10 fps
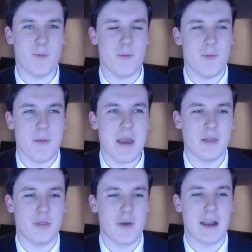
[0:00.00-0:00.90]
the main
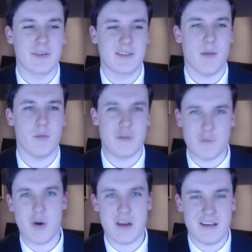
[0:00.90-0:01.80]
thrill of a sandwich of
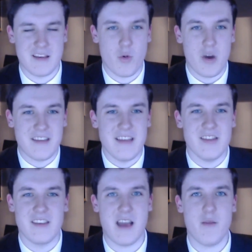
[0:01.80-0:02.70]
what is in
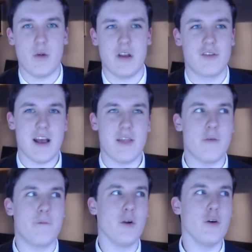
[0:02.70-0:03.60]
the sandwich. The
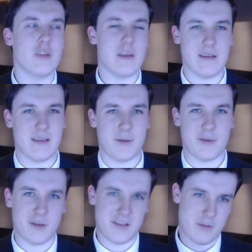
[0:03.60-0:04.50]
Flood in this
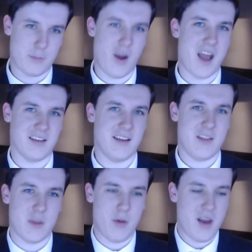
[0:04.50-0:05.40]
episode is the bread.
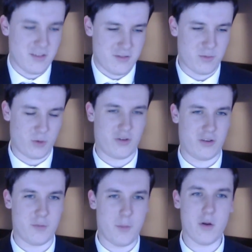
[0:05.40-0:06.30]
The bread is just what
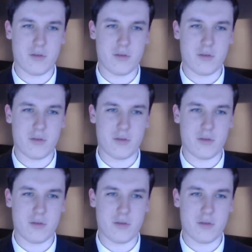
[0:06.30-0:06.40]
transports